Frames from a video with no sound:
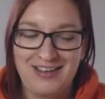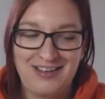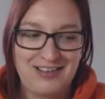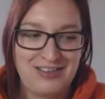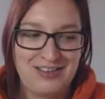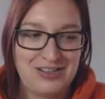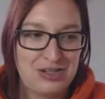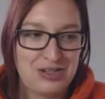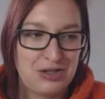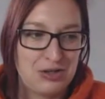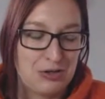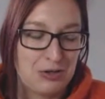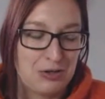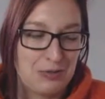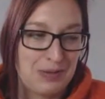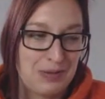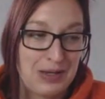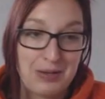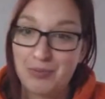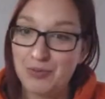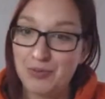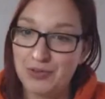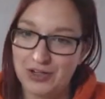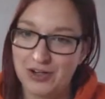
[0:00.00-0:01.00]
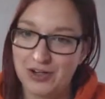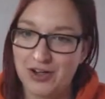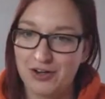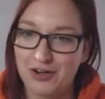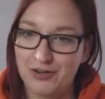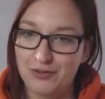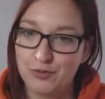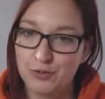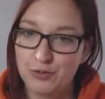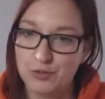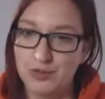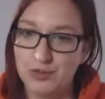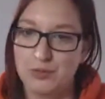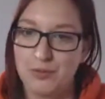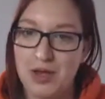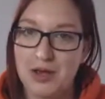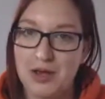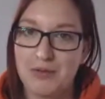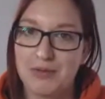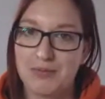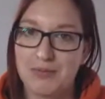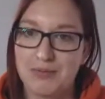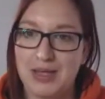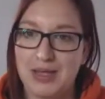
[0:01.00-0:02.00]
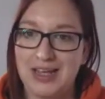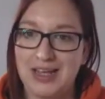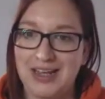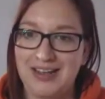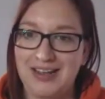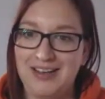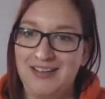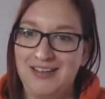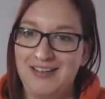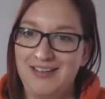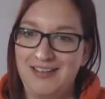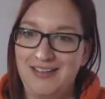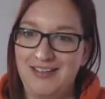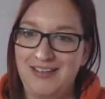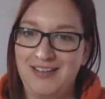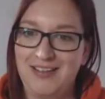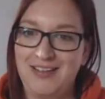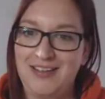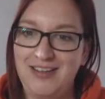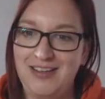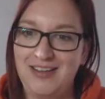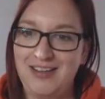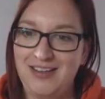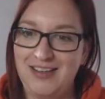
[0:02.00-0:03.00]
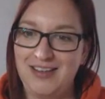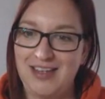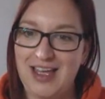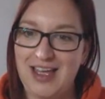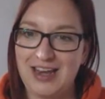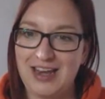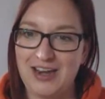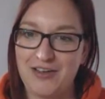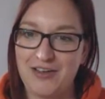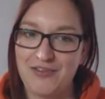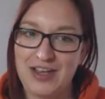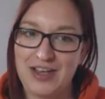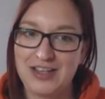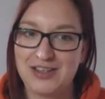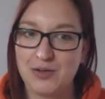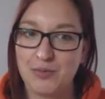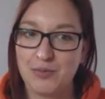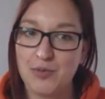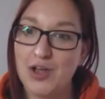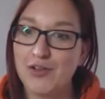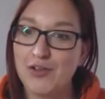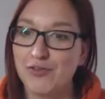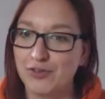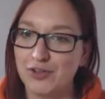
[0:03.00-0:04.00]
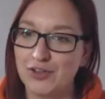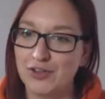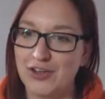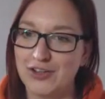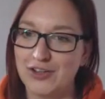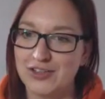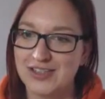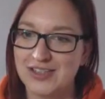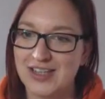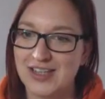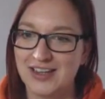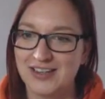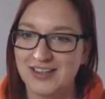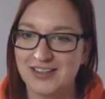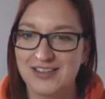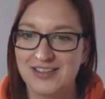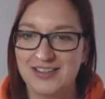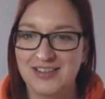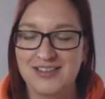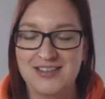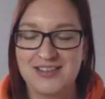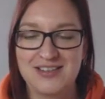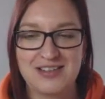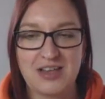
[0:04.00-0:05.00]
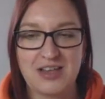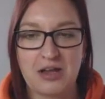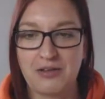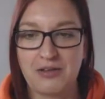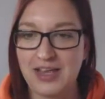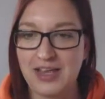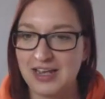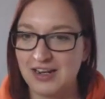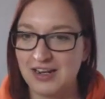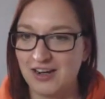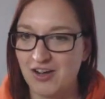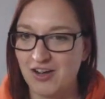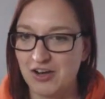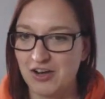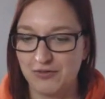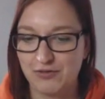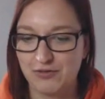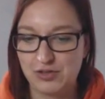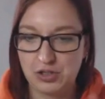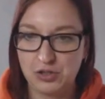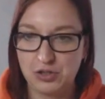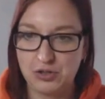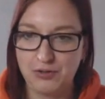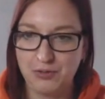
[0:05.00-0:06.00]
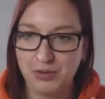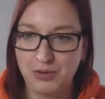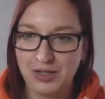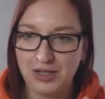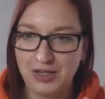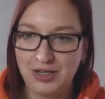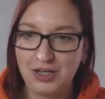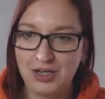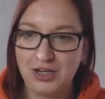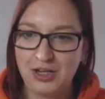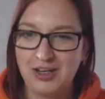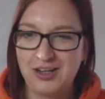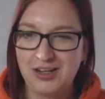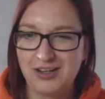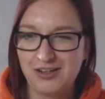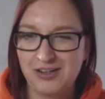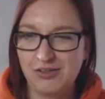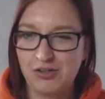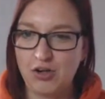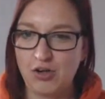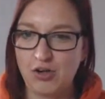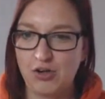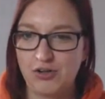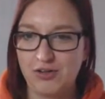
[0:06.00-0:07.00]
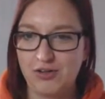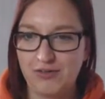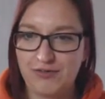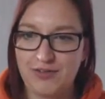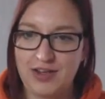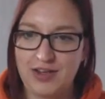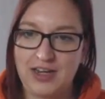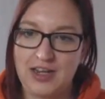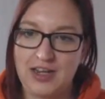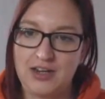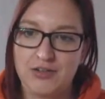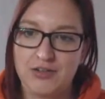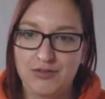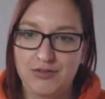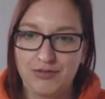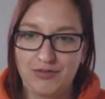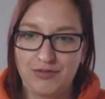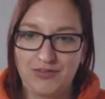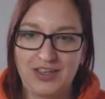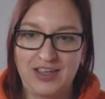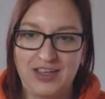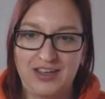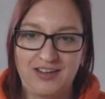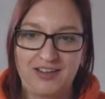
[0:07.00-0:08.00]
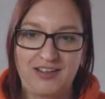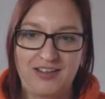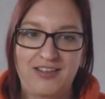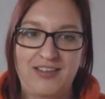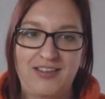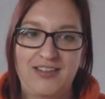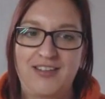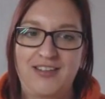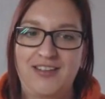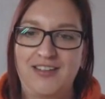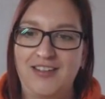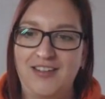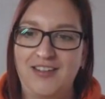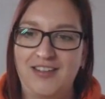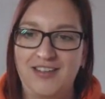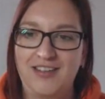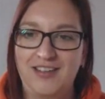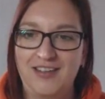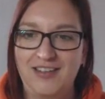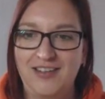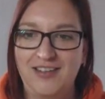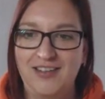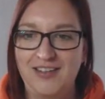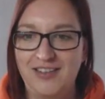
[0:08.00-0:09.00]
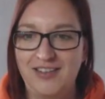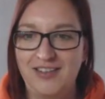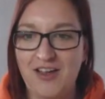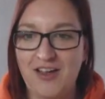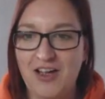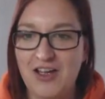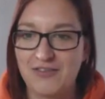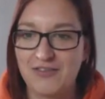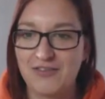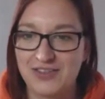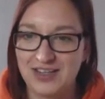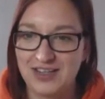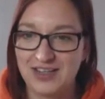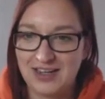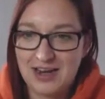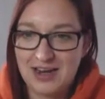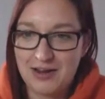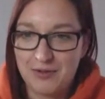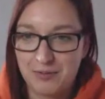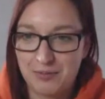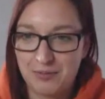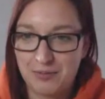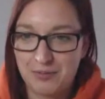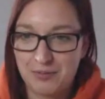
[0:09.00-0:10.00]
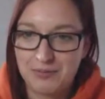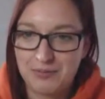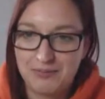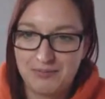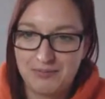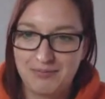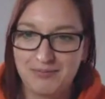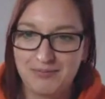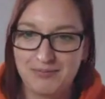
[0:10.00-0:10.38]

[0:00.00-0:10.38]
to people that can't afford to work with me. And I've had to work through those things. So they're kind of two non-financial things that I've seen help